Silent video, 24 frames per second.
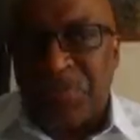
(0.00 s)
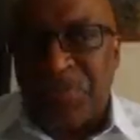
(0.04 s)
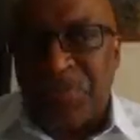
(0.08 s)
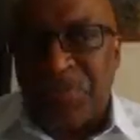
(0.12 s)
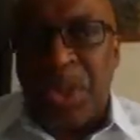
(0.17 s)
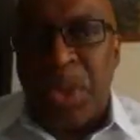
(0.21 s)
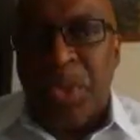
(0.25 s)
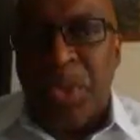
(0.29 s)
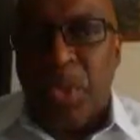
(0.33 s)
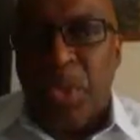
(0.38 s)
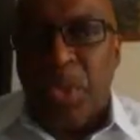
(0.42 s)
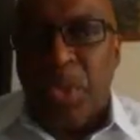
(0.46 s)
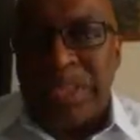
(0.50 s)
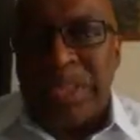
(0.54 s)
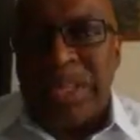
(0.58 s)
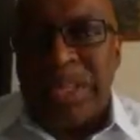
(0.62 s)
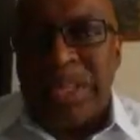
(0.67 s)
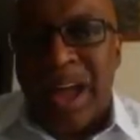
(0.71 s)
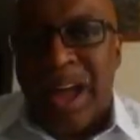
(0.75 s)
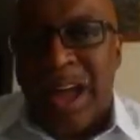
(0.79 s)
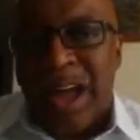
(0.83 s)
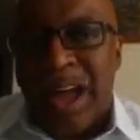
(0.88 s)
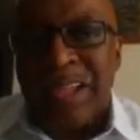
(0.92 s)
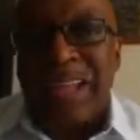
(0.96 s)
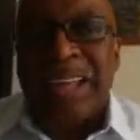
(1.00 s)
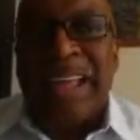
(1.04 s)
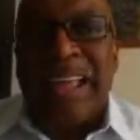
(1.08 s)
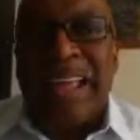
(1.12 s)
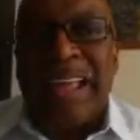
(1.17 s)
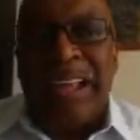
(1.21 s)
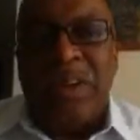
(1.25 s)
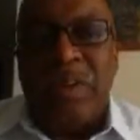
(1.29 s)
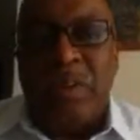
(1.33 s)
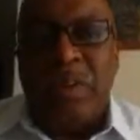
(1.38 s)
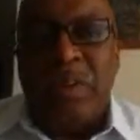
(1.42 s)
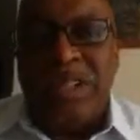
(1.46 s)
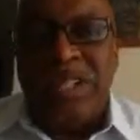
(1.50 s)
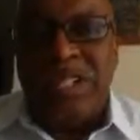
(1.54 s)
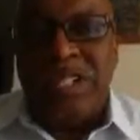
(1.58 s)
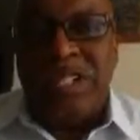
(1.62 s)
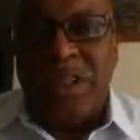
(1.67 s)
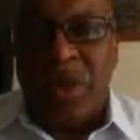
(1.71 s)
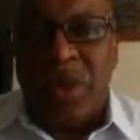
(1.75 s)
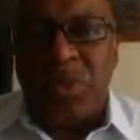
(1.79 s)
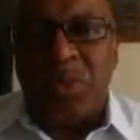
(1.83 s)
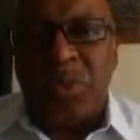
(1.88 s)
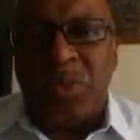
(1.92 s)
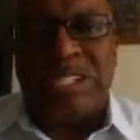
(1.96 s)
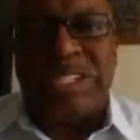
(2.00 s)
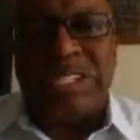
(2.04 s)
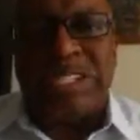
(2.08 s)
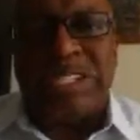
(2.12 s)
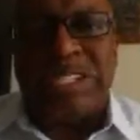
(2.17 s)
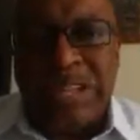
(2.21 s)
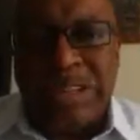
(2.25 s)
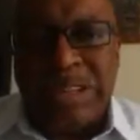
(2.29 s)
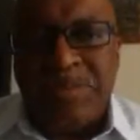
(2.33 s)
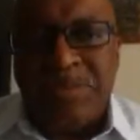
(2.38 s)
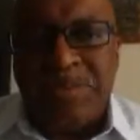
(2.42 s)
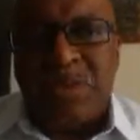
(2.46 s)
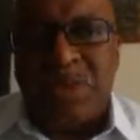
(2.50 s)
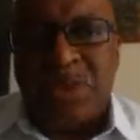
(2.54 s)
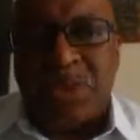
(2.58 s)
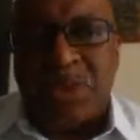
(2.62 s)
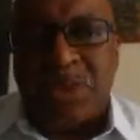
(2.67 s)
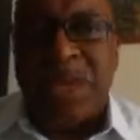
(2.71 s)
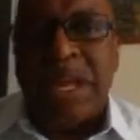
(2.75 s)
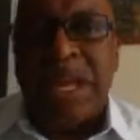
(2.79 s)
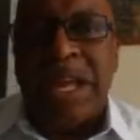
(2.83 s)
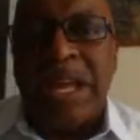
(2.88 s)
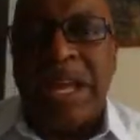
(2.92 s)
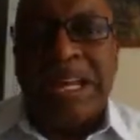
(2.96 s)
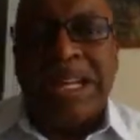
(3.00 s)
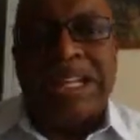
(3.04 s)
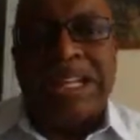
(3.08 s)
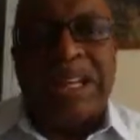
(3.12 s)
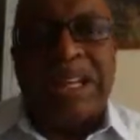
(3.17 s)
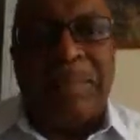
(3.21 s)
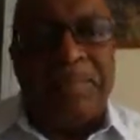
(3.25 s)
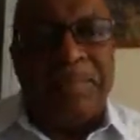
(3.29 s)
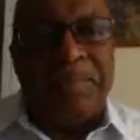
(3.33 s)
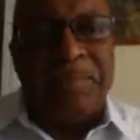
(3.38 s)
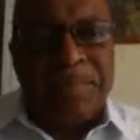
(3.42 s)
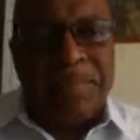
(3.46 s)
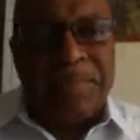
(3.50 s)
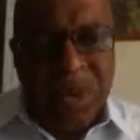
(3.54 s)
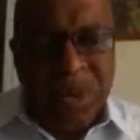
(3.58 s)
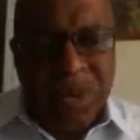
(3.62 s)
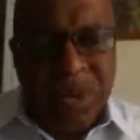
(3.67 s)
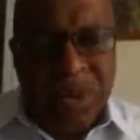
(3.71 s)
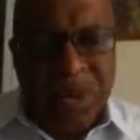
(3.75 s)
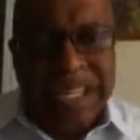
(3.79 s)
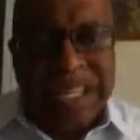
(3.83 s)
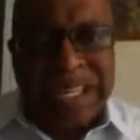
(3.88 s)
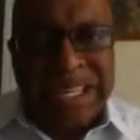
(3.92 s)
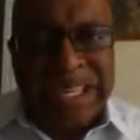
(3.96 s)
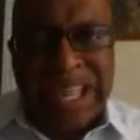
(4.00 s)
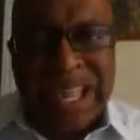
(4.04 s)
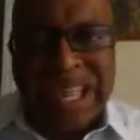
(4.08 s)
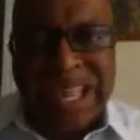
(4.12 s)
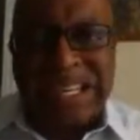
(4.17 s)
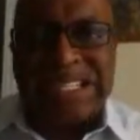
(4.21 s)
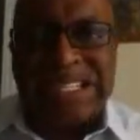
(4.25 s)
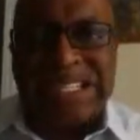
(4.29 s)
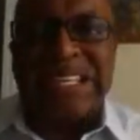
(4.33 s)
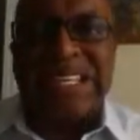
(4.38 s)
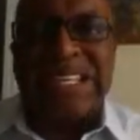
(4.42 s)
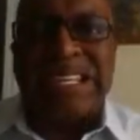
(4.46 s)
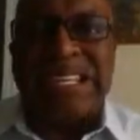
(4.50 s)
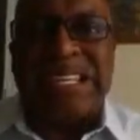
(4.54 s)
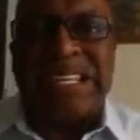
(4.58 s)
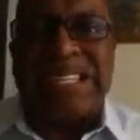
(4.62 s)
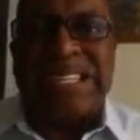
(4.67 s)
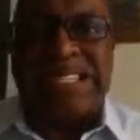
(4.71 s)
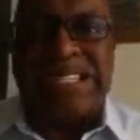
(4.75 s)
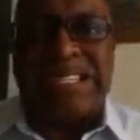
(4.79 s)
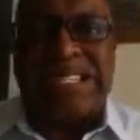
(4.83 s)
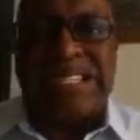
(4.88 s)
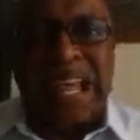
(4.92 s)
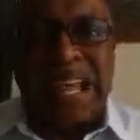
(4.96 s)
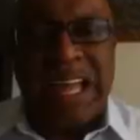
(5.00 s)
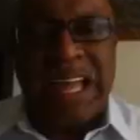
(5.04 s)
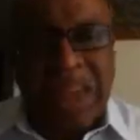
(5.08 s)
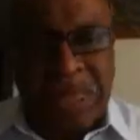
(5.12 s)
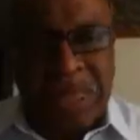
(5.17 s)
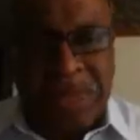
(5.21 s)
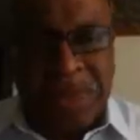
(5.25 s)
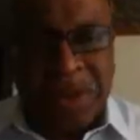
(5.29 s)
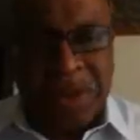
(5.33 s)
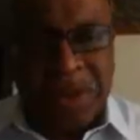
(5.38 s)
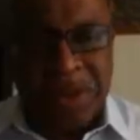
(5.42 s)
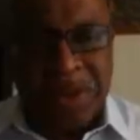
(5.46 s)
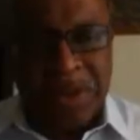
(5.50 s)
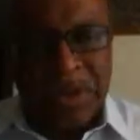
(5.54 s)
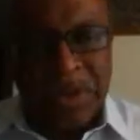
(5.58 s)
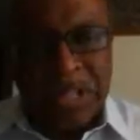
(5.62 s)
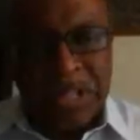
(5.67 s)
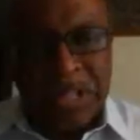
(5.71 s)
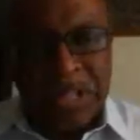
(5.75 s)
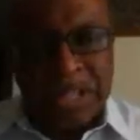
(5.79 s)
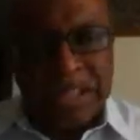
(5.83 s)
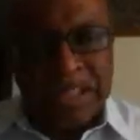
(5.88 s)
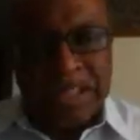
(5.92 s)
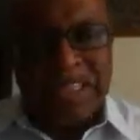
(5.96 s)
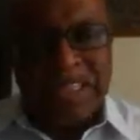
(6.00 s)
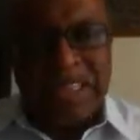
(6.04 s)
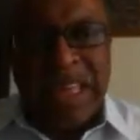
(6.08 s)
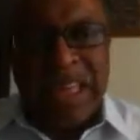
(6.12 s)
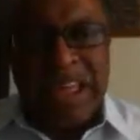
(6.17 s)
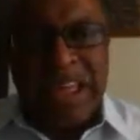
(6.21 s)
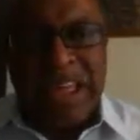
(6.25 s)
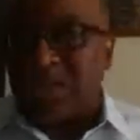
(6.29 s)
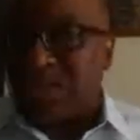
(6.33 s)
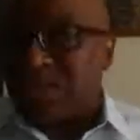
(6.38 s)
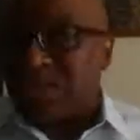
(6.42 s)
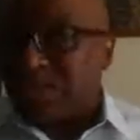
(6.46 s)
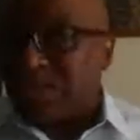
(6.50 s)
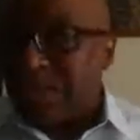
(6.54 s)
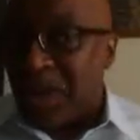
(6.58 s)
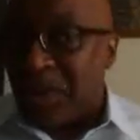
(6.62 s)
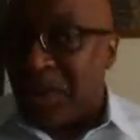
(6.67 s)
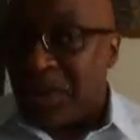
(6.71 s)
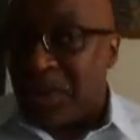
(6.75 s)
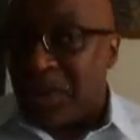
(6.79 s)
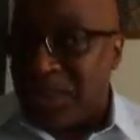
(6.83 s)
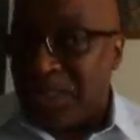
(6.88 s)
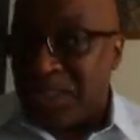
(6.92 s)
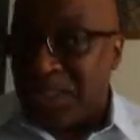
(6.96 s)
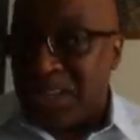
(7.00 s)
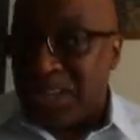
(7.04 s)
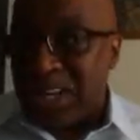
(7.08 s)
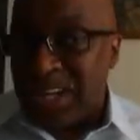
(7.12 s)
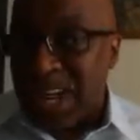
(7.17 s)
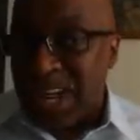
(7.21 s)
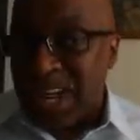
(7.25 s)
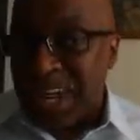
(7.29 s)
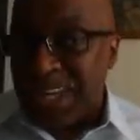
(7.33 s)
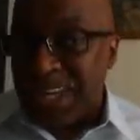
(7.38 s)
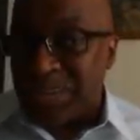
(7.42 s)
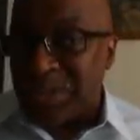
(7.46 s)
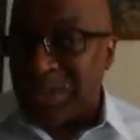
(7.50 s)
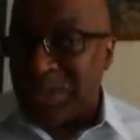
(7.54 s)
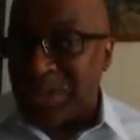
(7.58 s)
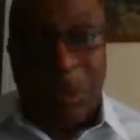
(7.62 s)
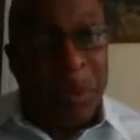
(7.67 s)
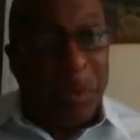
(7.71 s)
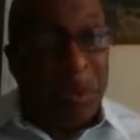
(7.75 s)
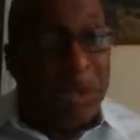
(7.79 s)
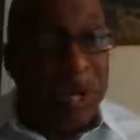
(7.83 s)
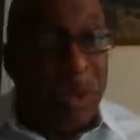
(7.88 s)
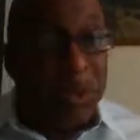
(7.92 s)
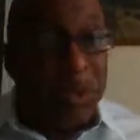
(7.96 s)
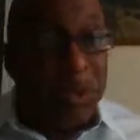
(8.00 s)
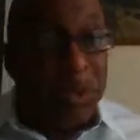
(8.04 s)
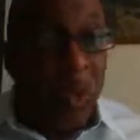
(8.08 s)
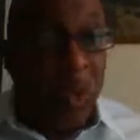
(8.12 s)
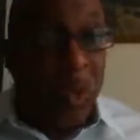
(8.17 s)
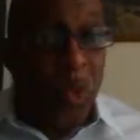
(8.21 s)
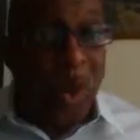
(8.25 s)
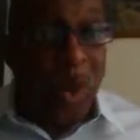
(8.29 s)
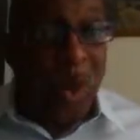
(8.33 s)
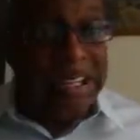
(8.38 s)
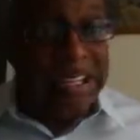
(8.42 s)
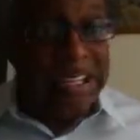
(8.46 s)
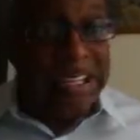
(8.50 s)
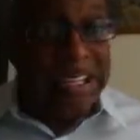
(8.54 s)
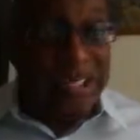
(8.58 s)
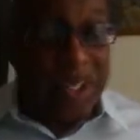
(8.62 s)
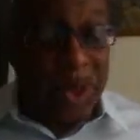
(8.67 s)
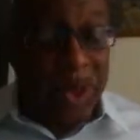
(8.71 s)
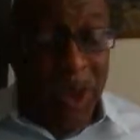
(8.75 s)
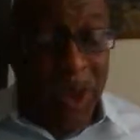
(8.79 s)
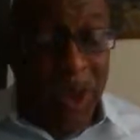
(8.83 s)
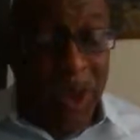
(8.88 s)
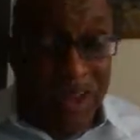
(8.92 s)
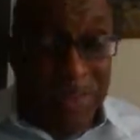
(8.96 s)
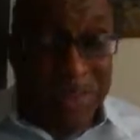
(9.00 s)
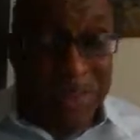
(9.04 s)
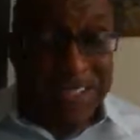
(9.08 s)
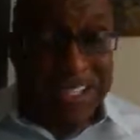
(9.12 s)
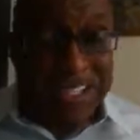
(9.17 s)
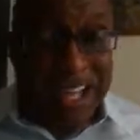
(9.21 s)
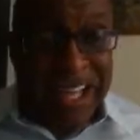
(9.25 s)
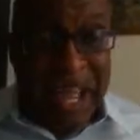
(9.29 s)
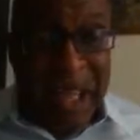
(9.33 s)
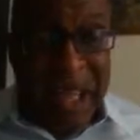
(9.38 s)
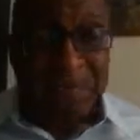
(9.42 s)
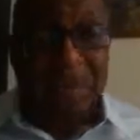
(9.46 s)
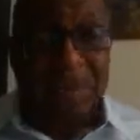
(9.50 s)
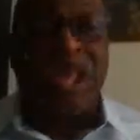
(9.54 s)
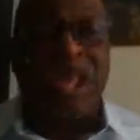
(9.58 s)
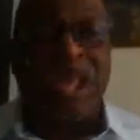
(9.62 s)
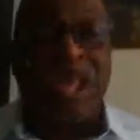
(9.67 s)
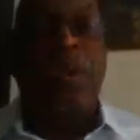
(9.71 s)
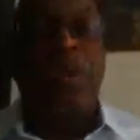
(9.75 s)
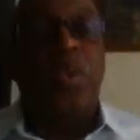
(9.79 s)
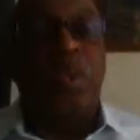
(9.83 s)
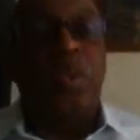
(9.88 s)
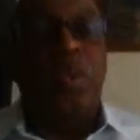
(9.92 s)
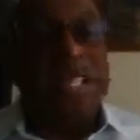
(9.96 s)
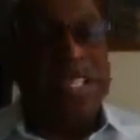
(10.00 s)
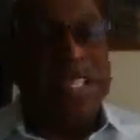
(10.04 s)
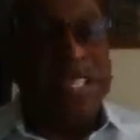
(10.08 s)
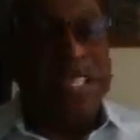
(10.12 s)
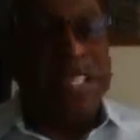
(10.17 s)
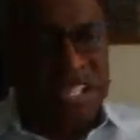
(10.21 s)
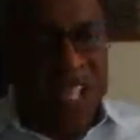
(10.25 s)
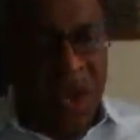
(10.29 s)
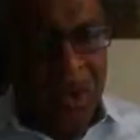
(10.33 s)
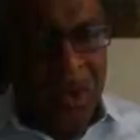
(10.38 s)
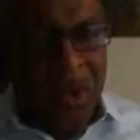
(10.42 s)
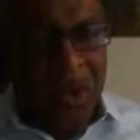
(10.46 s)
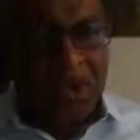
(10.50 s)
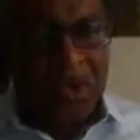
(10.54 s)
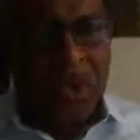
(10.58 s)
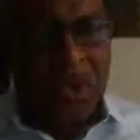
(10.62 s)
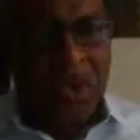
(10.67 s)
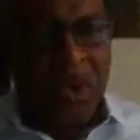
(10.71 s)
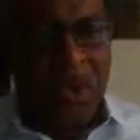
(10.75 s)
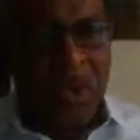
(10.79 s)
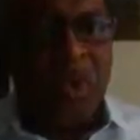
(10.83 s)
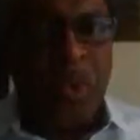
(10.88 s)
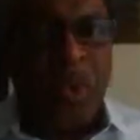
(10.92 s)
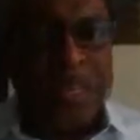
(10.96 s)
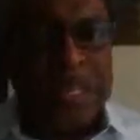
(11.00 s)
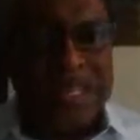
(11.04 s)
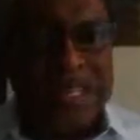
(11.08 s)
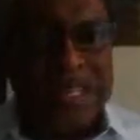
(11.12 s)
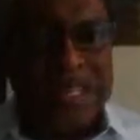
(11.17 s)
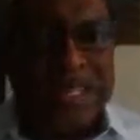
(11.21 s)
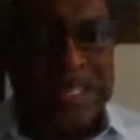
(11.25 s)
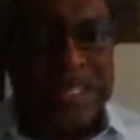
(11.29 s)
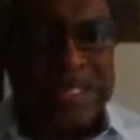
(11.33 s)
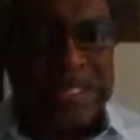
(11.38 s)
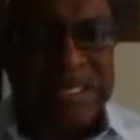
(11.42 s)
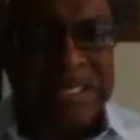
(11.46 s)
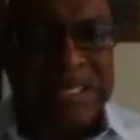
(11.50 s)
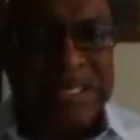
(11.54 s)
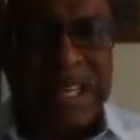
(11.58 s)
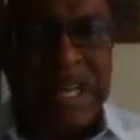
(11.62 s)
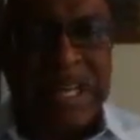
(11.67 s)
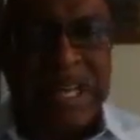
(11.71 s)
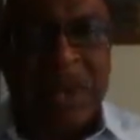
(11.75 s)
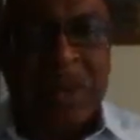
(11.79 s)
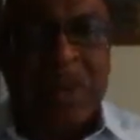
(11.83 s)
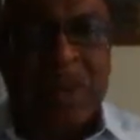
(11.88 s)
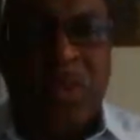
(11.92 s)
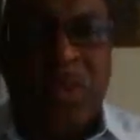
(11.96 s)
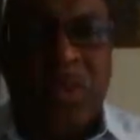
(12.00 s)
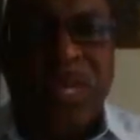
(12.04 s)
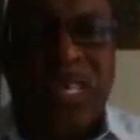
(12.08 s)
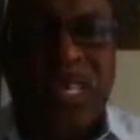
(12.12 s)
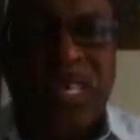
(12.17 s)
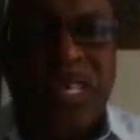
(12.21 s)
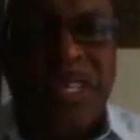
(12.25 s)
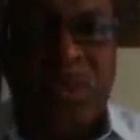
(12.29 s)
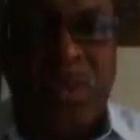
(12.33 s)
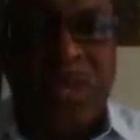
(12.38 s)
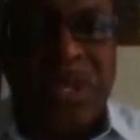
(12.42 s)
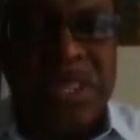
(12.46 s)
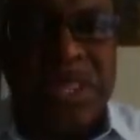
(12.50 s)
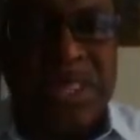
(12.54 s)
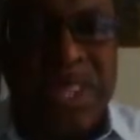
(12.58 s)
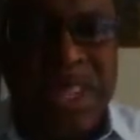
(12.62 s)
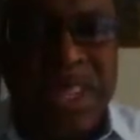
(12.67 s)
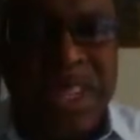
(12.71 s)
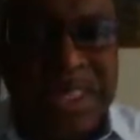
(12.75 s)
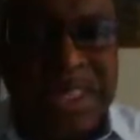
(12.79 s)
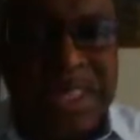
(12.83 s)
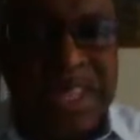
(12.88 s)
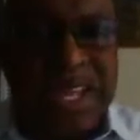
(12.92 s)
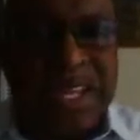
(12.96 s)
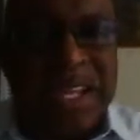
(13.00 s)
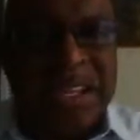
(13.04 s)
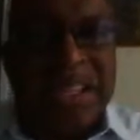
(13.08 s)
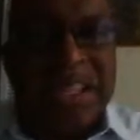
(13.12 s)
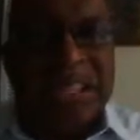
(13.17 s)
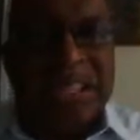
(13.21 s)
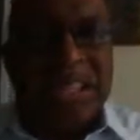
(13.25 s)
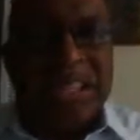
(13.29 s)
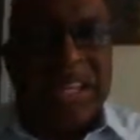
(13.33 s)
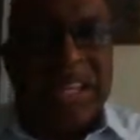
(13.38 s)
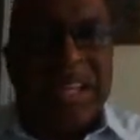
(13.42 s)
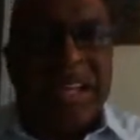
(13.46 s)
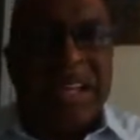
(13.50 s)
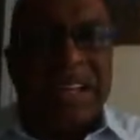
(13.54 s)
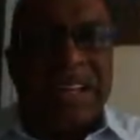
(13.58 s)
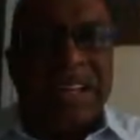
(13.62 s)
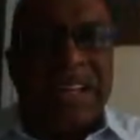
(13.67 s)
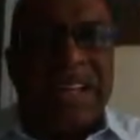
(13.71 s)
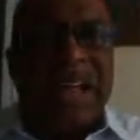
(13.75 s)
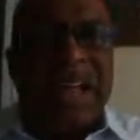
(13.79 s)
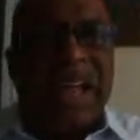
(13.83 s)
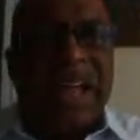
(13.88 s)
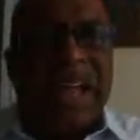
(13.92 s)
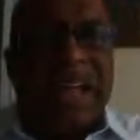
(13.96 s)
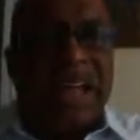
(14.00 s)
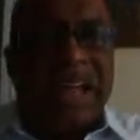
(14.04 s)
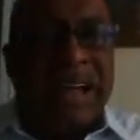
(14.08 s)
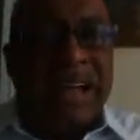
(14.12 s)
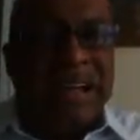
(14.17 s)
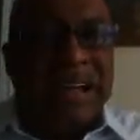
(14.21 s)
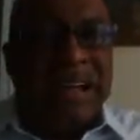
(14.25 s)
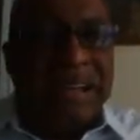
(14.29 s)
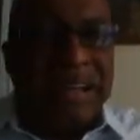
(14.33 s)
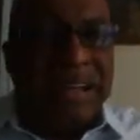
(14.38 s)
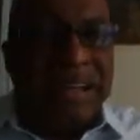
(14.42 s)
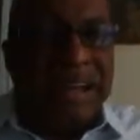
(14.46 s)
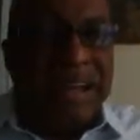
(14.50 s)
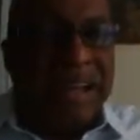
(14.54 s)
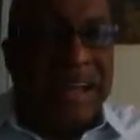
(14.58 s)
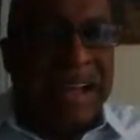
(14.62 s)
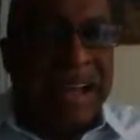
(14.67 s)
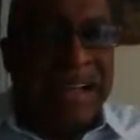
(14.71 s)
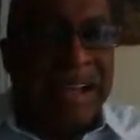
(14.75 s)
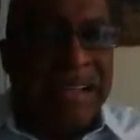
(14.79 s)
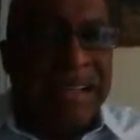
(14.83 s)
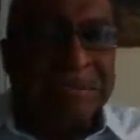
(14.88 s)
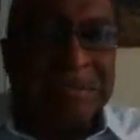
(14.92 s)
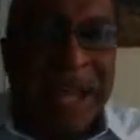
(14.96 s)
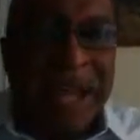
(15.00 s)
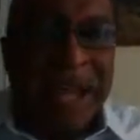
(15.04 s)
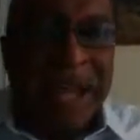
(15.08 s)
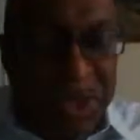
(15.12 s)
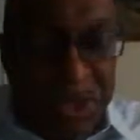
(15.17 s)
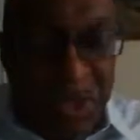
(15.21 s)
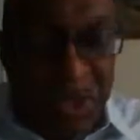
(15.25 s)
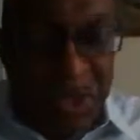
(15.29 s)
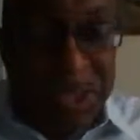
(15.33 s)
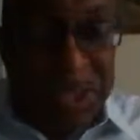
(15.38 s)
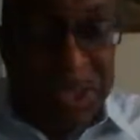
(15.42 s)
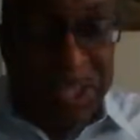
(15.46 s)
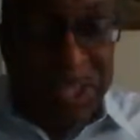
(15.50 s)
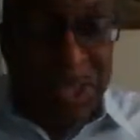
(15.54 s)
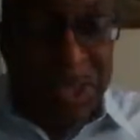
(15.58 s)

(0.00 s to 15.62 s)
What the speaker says: with God. And we don't seem to communicate to each other that something's changed, but we don't know what it is. Oftentimes, we don't know what it is. We think that it's I'm not doing this